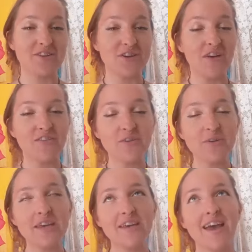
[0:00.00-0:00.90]
Dolphin
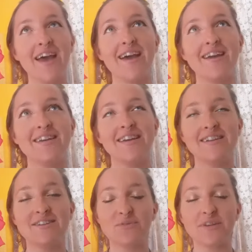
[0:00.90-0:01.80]
Week, and
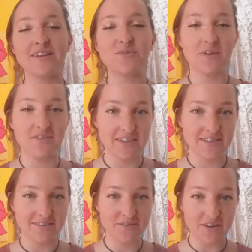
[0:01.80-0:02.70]
it's really 12
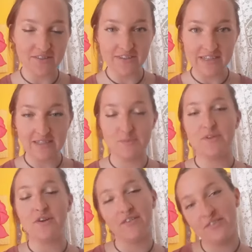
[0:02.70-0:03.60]
days of dolphins, but
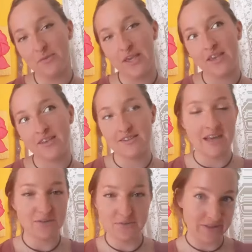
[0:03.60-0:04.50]
Dolphin Week
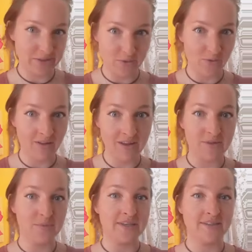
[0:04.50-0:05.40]
sounds really cool and
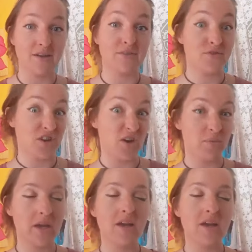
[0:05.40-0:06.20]
it plays off of Shark Week.